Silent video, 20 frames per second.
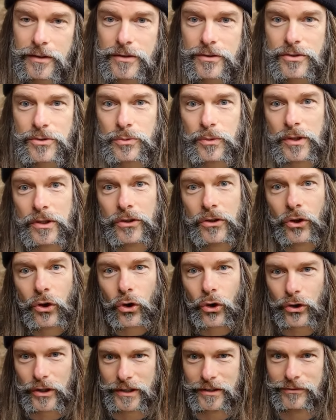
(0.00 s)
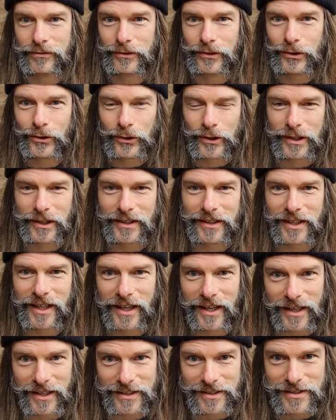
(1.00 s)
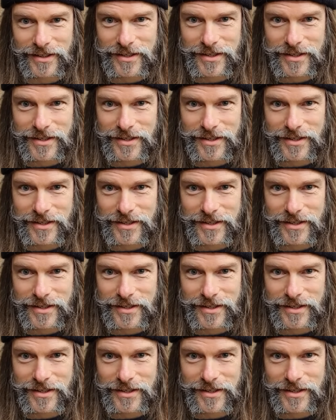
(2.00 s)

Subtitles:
So we're not even looking at